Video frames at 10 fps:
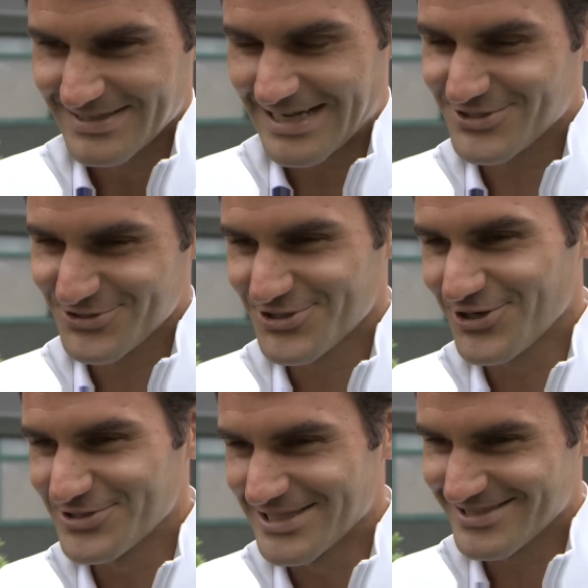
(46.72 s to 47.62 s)
I should
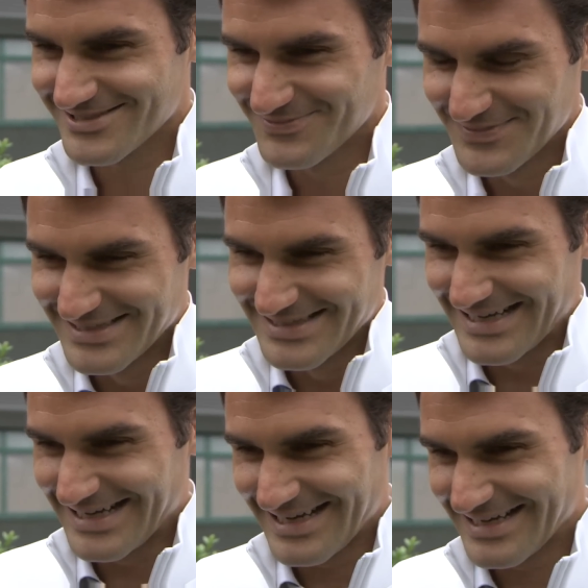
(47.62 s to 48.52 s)
know this.
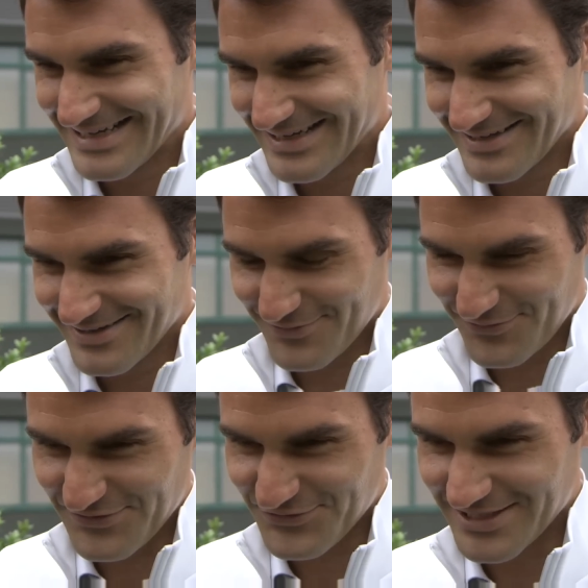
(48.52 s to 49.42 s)

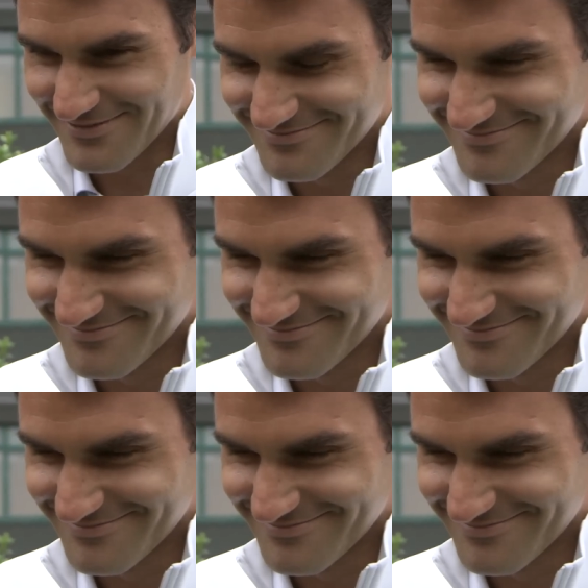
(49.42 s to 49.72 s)
fifty.